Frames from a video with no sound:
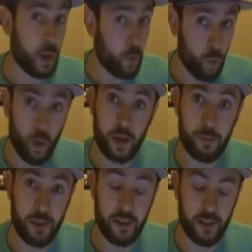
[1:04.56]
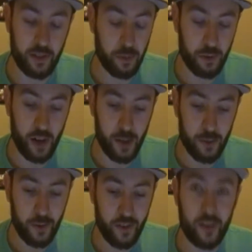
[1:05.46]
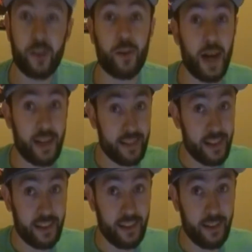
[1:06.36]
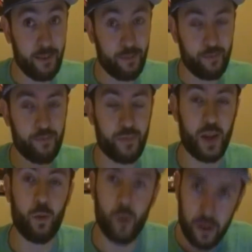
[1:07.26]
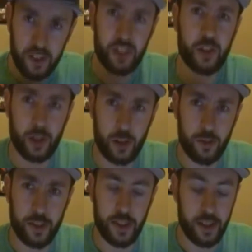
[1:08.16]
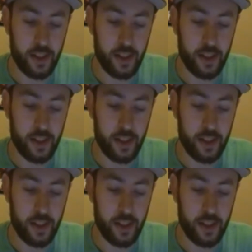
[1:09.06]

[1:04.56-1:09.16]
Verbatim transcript: one million subscribers. Congrats, Ethan. Well deserved.